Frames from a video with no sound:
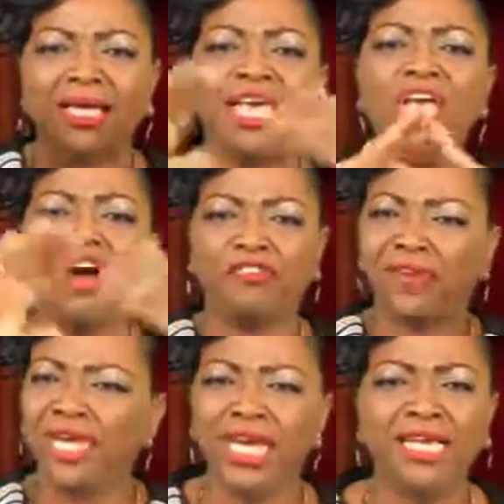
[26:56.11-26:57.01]
King of
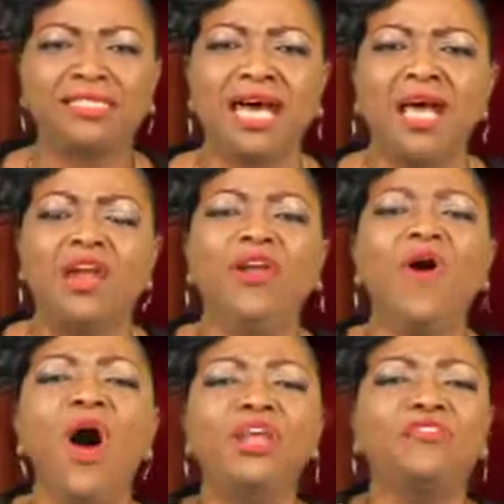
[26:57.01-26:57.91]
kings,
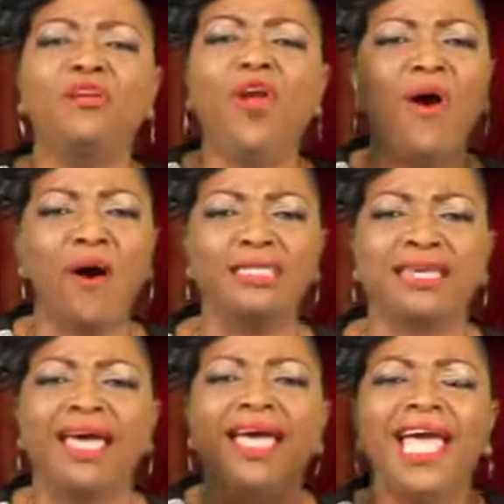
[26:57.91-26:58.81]
Lord of
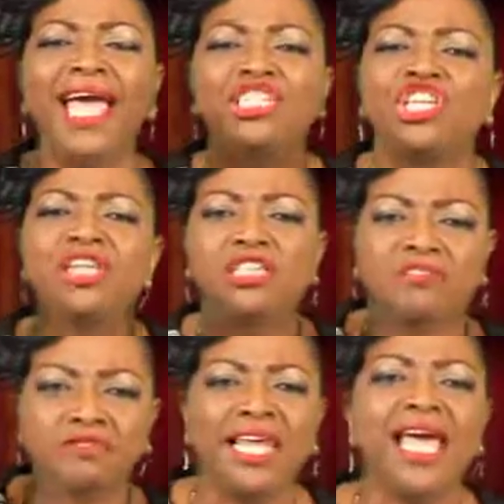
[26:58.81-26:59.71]
lords, Ancient
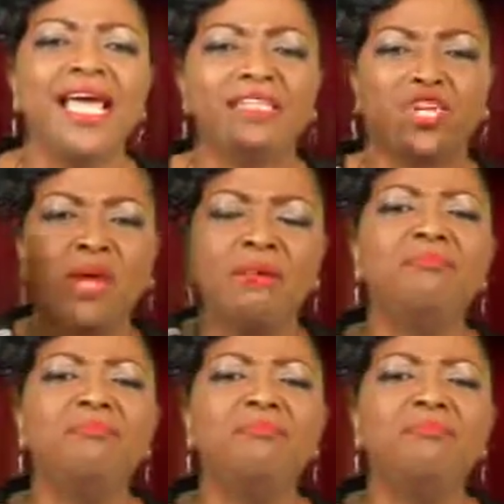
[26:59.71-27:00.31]
of days.